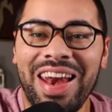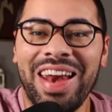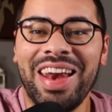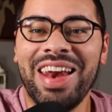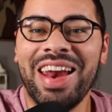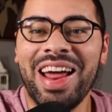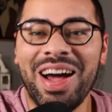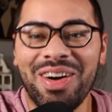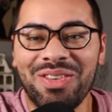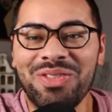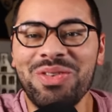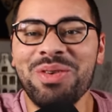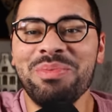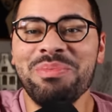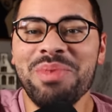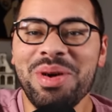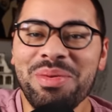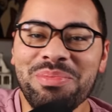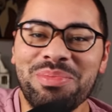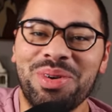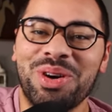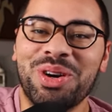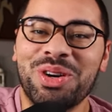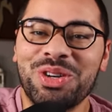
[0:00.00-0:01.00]
Now
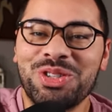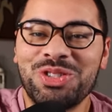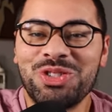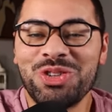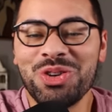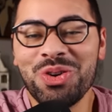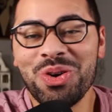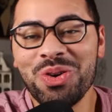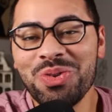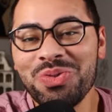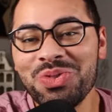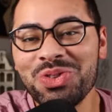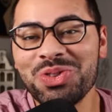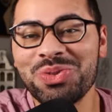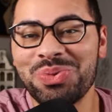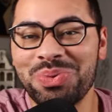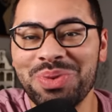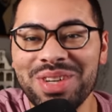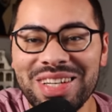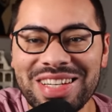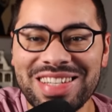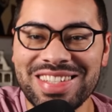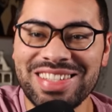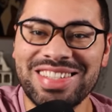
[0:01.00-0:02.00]
remember, Jehovah's
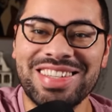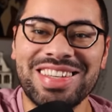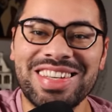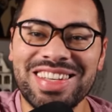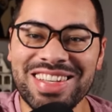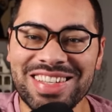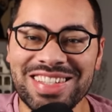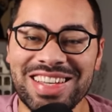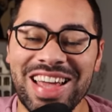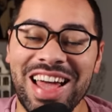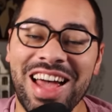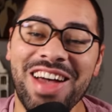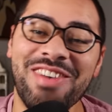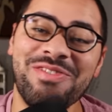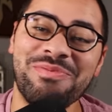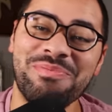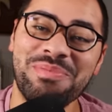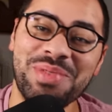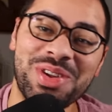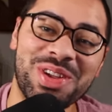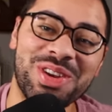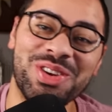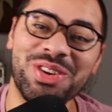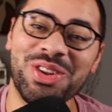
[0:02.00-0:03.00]
Witnesses
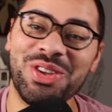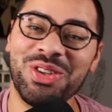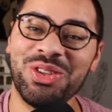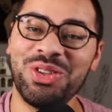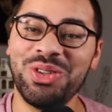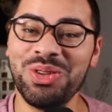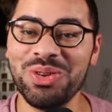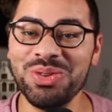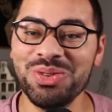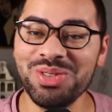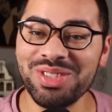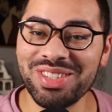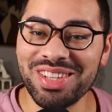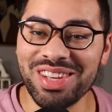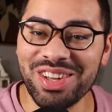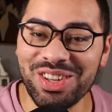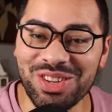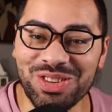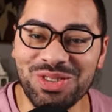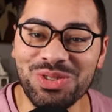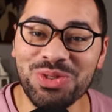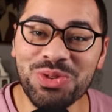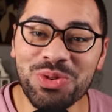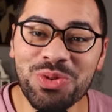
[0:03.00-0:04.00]
have been
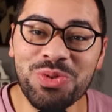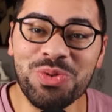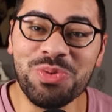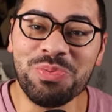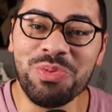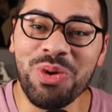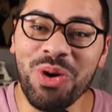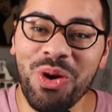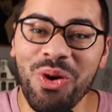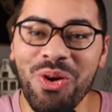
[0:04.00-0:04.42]
using Zoom